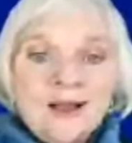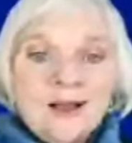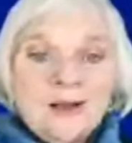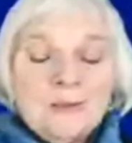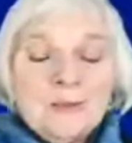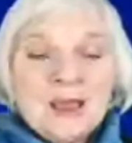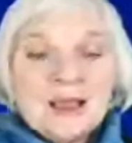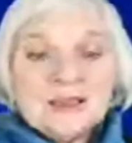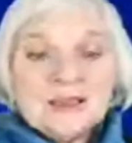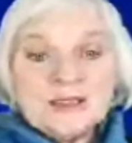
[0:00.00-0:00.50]

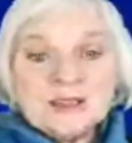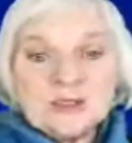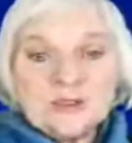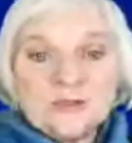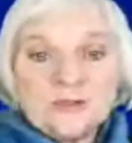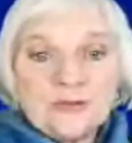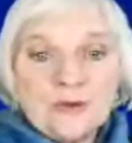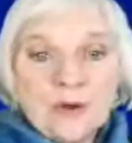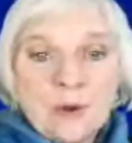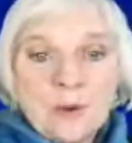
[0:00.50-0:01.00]

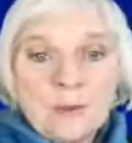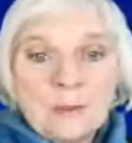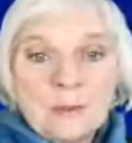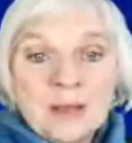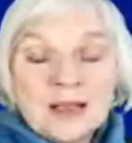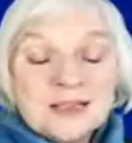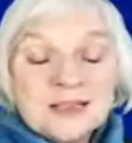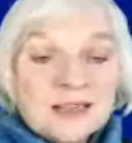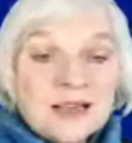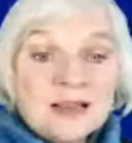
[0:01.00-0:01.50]
message
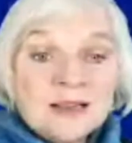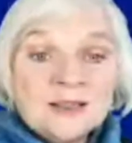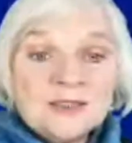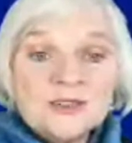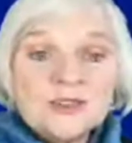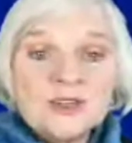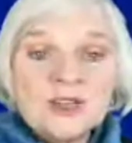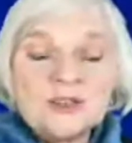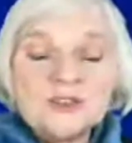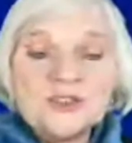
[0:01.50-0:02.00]
from my
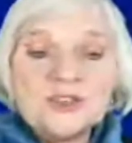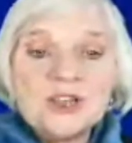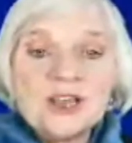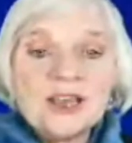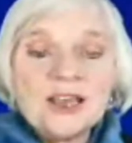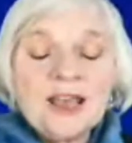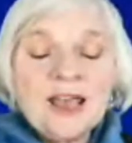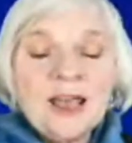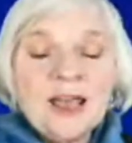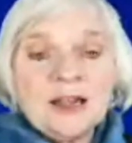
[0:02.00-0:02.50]
second son
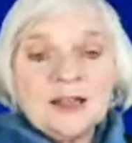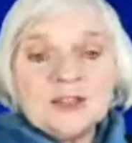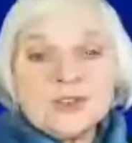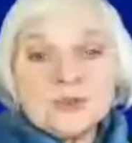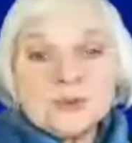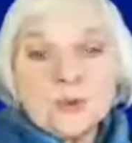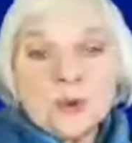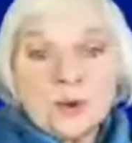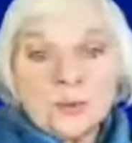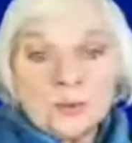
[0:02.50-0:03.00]
saying, can I
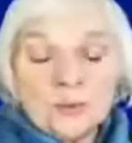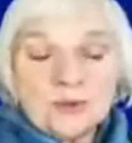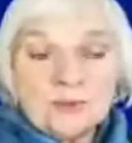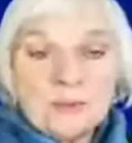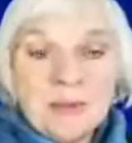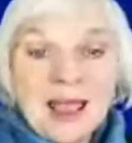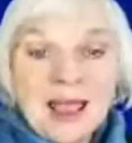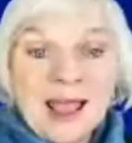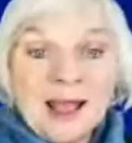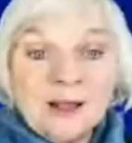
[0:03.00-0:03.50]
swap
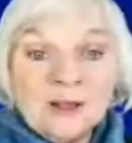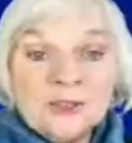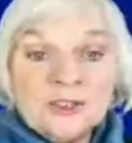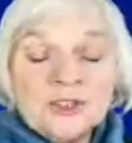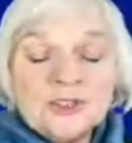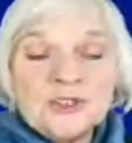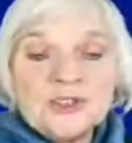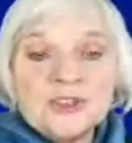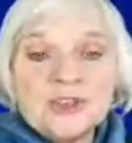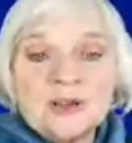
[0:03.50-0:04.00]
with my
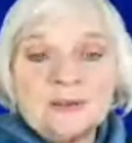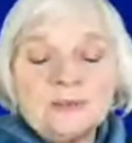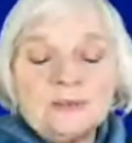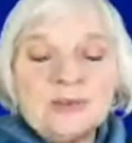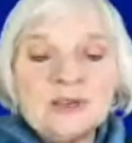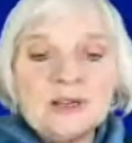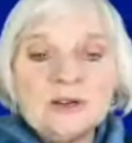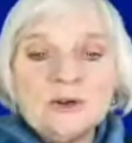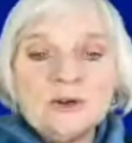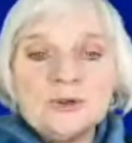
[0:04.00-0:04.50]
eldest son,
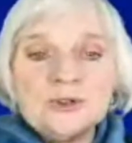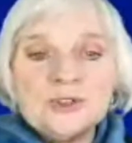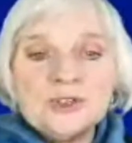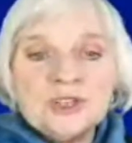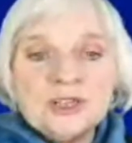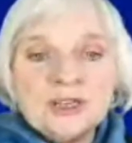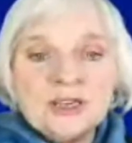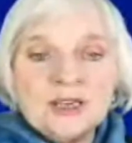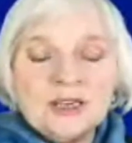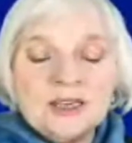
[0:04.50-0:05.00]
because
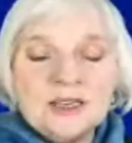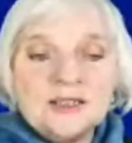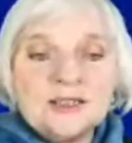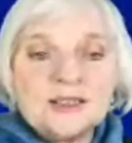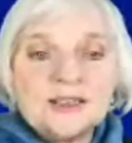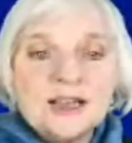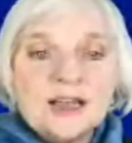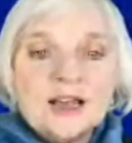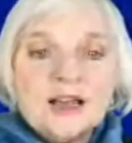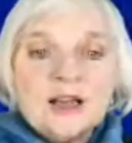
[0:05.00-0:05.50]

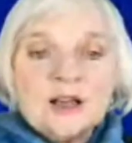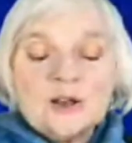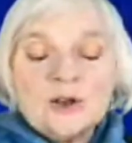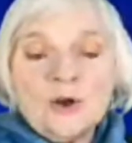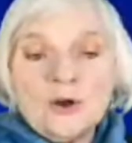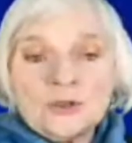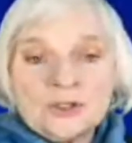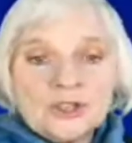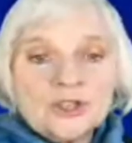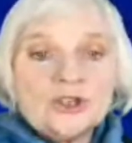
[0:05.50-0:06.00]
he's
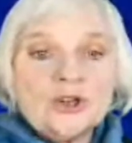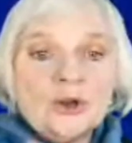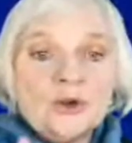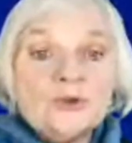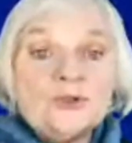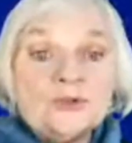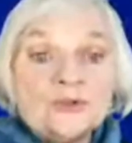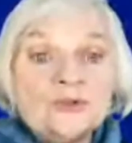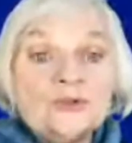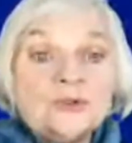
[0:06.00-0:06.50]
got to
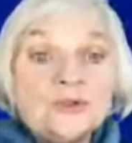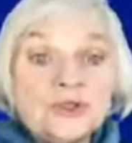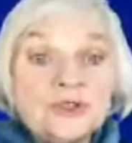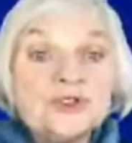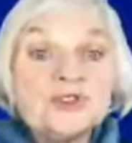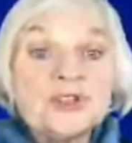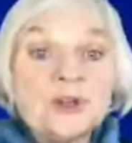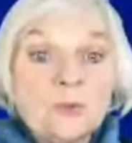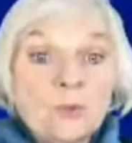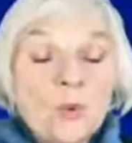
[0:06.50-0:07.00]
go through
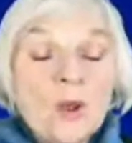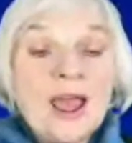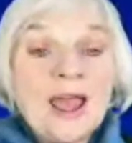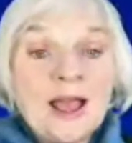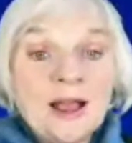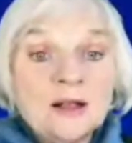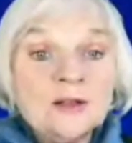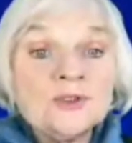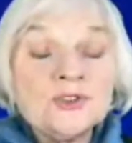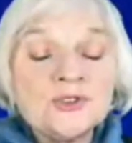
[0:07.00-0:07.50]
to
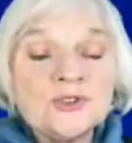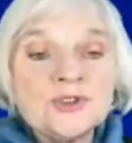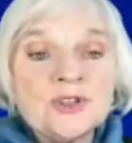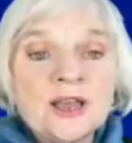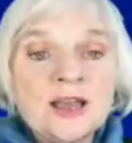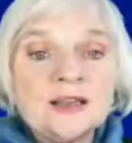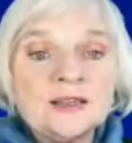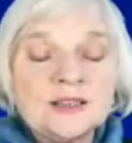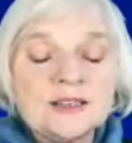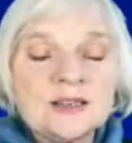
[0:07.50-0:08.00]
somewhere else
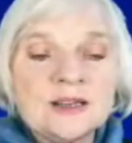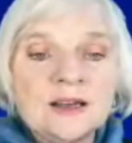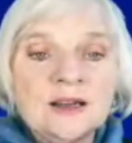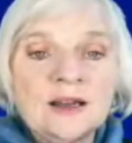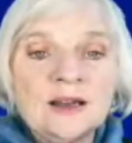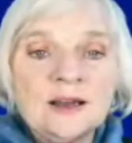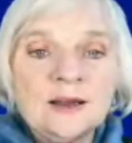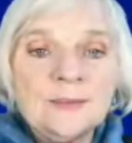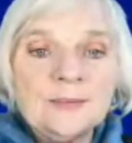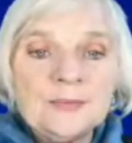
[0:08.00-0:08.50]
that
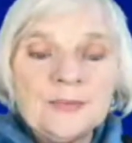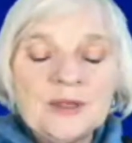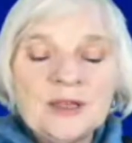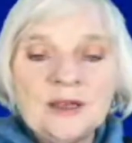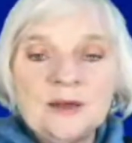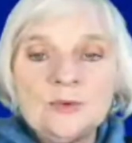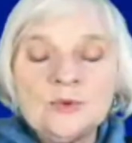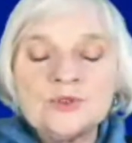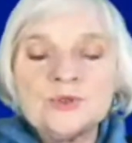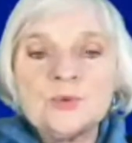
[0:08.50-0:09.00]

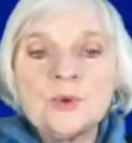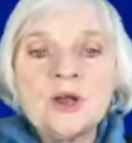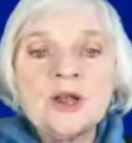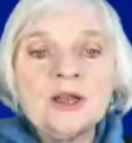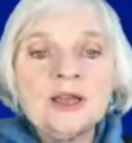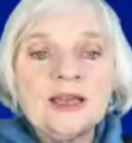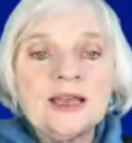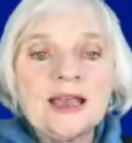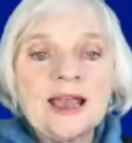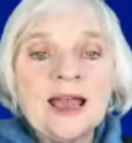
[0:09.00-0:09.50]
he was
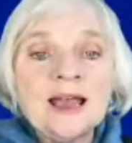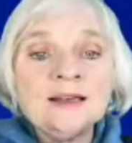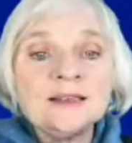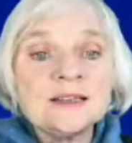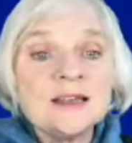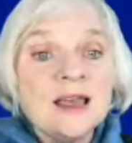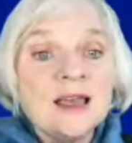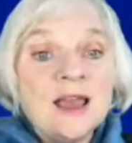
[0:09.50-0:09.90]
working at.